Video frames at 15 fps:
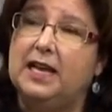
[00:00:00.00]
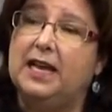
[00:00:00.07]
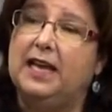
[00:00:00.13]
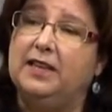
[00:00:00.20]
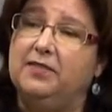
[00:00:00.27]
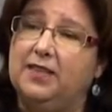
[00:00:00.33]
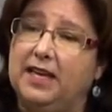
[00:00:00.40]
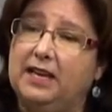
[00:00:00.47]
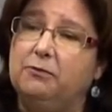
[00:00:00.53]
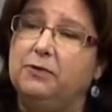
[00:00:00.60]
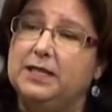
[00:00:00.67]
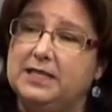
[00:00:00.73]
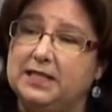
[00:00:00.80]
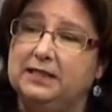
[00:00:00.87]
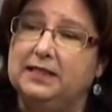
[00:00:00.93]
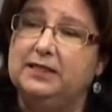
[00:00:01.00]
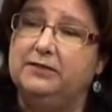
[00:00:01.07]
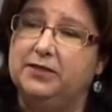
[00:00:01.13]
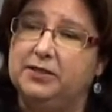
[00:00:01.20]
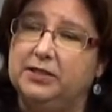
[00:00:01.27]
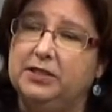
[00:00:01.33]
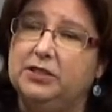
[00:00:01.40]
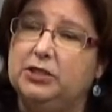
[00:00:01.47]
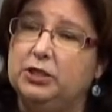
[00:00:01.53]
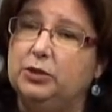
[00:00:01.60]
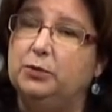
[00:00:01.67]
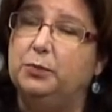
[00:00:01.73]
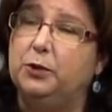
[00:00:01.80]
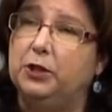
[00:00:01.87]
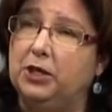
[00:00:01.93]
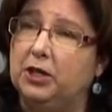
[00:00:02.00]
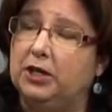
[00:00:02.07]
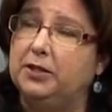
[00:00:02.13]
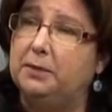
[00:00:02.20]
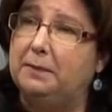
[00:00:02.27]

And they recently voted to put it on the